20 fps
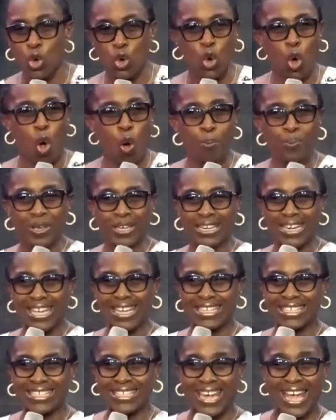
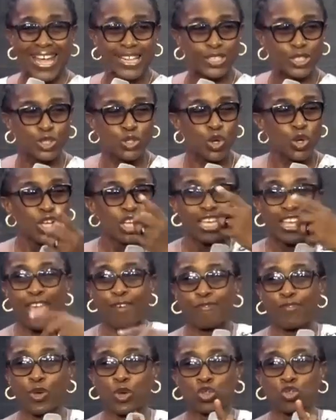Communicate.
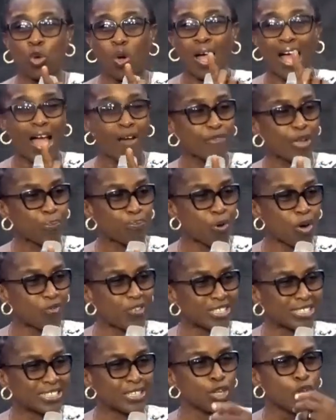If you don't have a
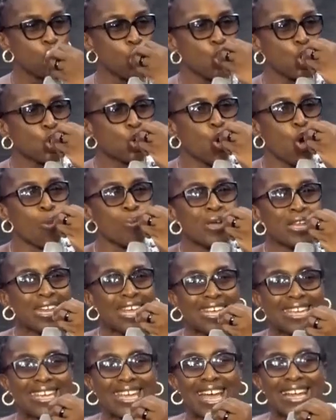prophecy,
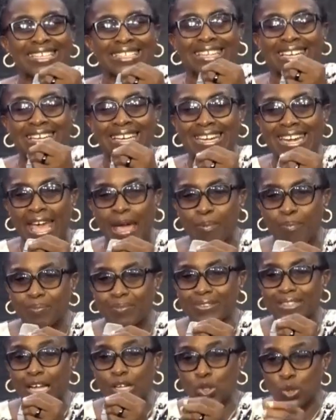communicate the
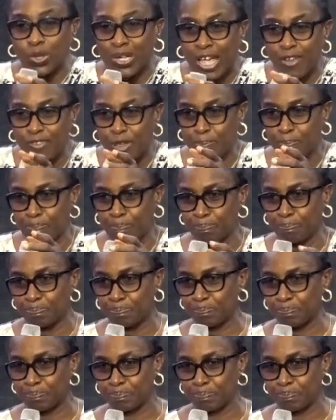name that you gave him.